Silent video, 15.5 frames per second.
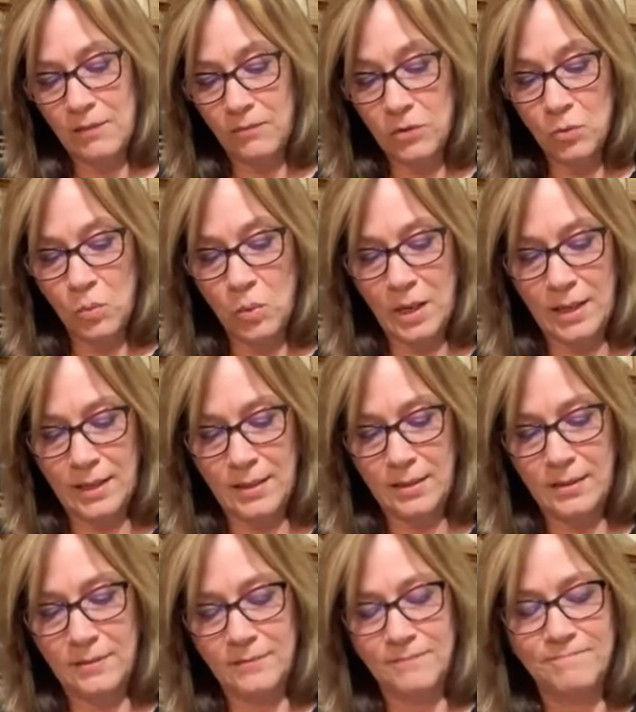if you want
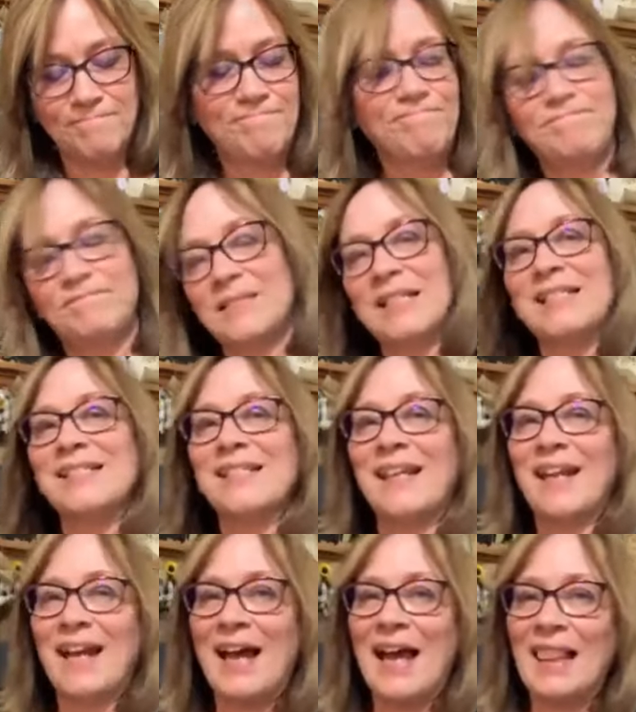it. Like I said,